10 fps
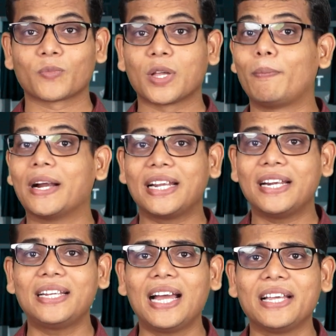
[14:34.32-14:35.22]
but
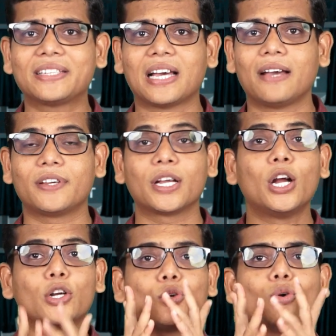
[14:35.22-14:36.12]
India is having
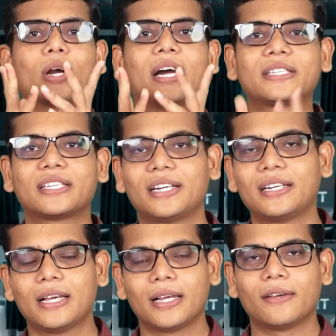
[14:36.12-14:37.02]
two concerns
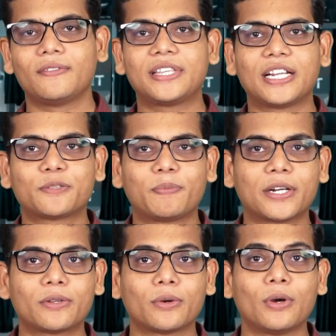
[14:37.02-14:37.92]
with
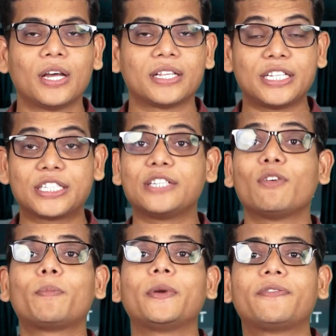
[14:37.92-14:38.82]
respect to the
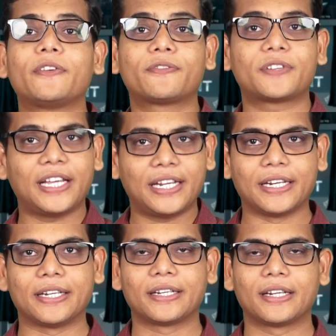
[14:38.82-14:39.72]

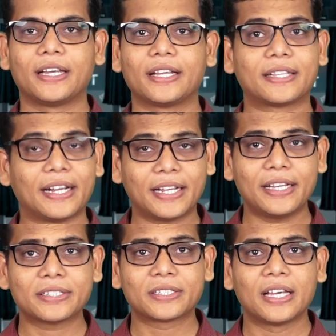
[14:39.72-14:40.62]
COP15, that
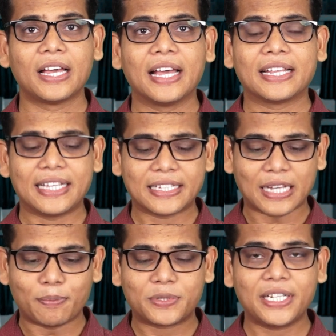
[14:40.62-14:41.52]
is the
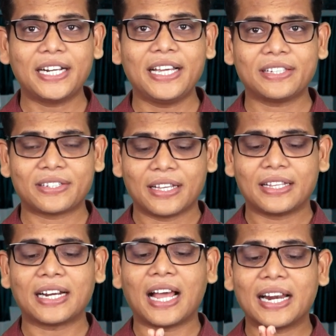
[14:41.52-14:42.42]
subsidies
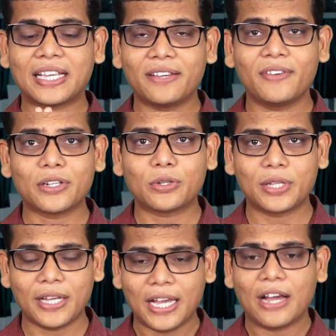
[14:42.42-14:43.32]
that are giving to
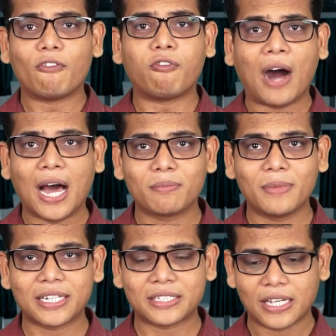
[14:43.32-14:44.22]
the
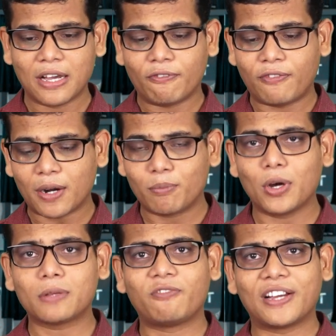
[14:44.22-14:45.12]
farmers for
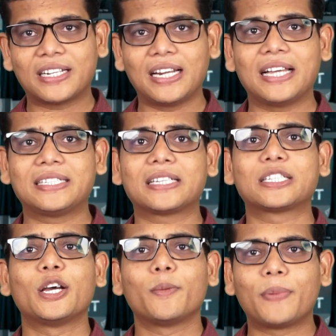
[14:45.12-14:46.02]
both fertilizers,
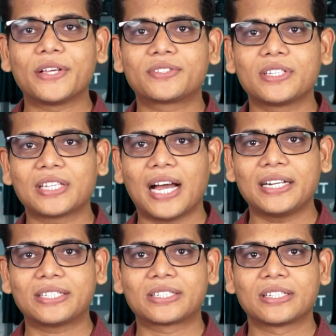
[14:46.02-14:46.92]

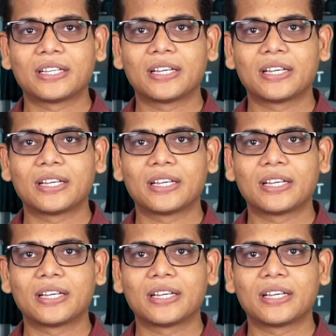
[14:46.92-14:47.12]
pesticides